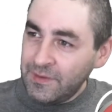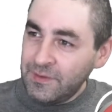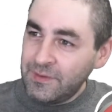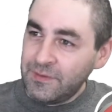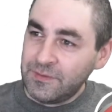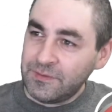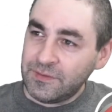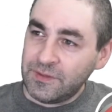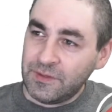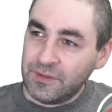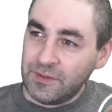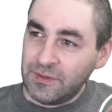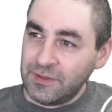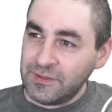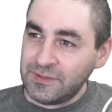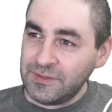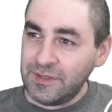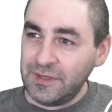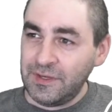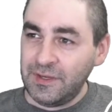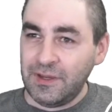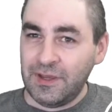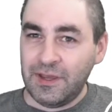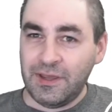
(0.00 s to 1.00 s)
So you can
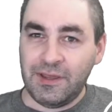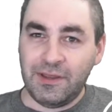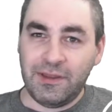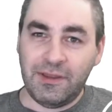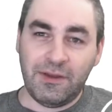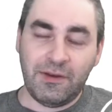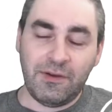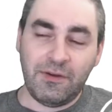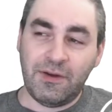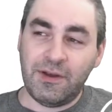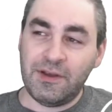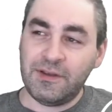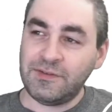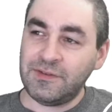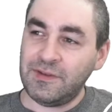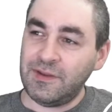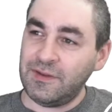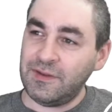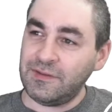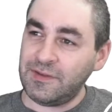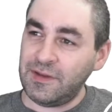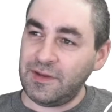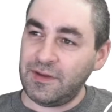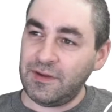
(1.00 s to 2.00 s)
see, as I
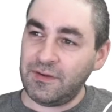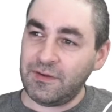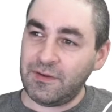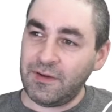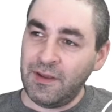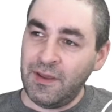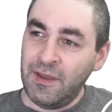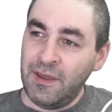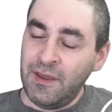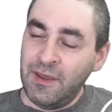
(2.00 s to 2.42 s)
say here,